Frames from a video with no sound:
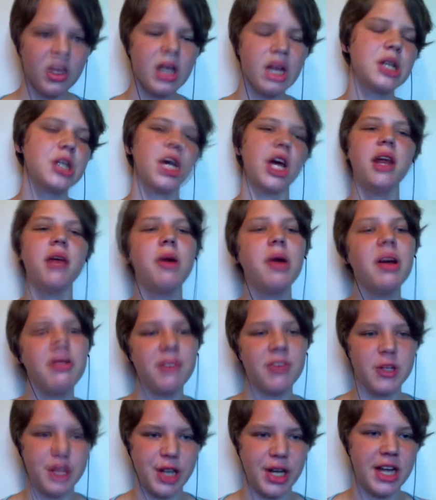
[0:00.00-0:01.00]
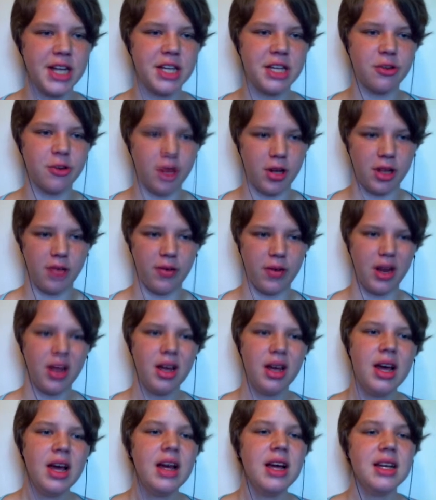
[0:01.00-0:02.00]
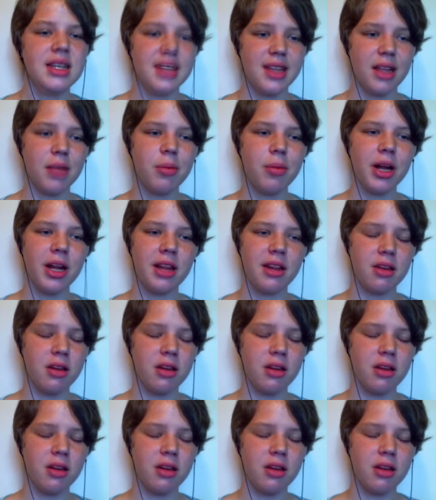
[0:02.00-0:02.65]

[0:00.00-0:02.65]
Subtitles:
January 1st, 1933. Celebrated